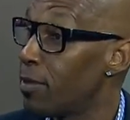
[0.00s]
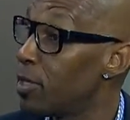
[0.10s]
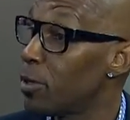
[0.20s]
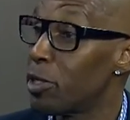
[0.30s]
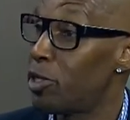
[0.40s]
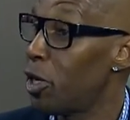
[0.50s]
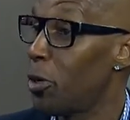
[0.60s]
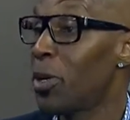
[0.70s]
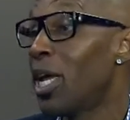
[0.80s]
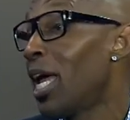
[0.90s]
So the
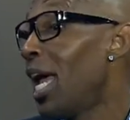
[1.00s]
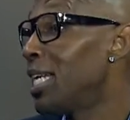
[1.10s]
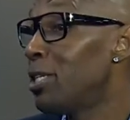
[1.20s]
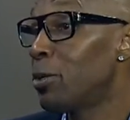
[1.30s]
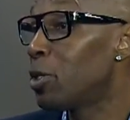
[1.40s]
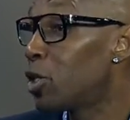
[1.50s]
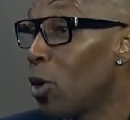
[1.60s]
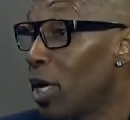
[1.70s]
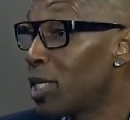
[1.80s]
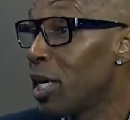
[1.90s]
show has no
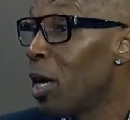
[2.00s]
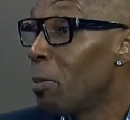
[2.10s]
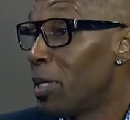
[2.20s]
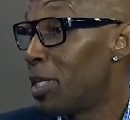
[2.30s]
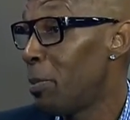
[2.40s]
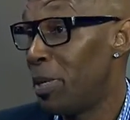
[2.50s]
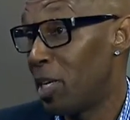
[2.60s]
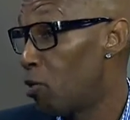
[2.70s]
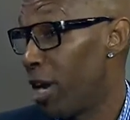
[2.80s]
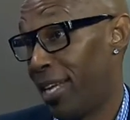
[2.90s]
choice but to be
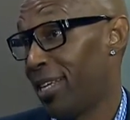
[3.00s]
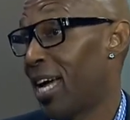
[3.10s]
great.